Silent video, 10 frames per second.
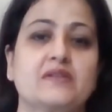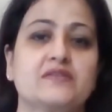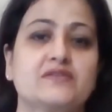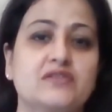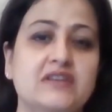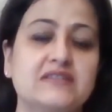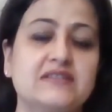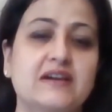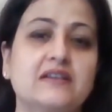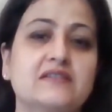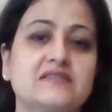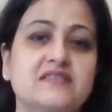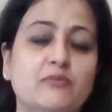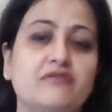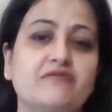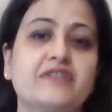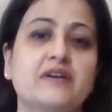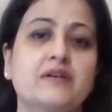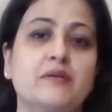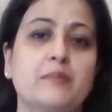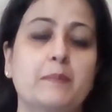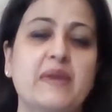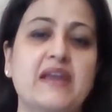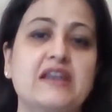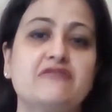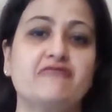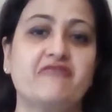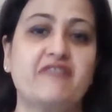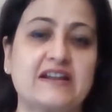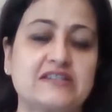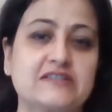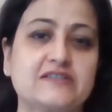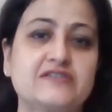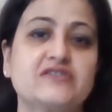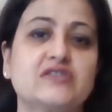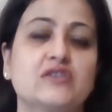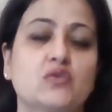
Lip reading: So these are some of the main factors